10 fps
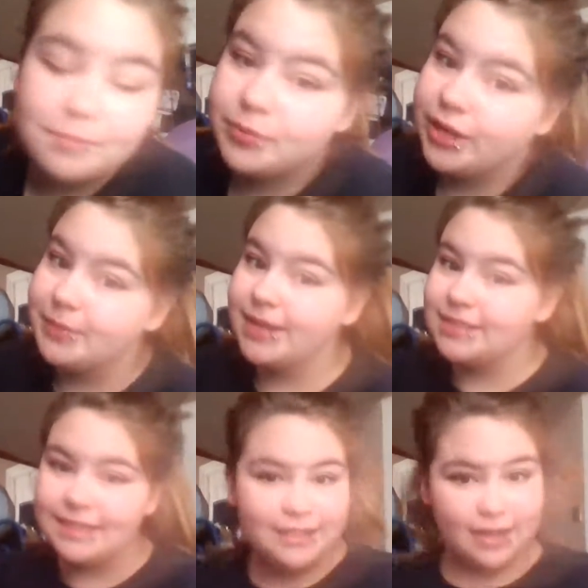pretty
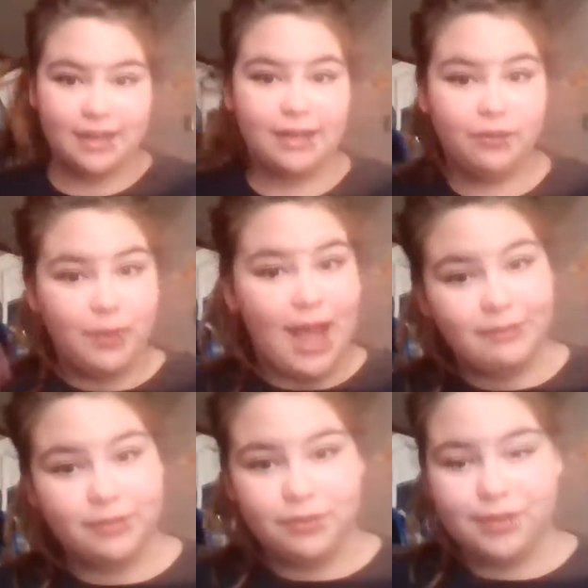basic. Again, you don't
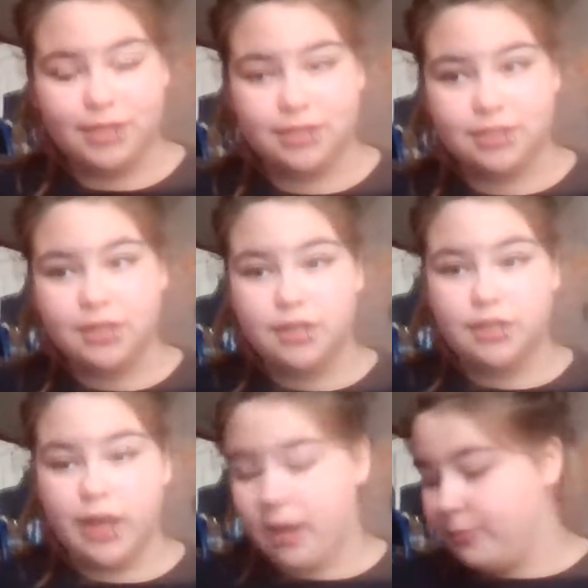have to do this.
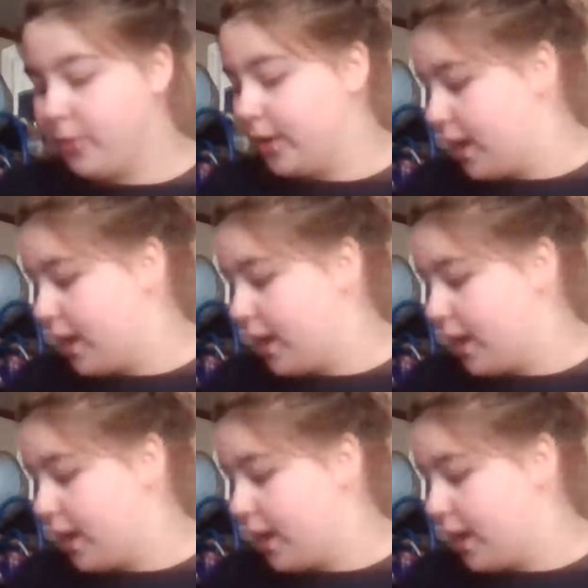Right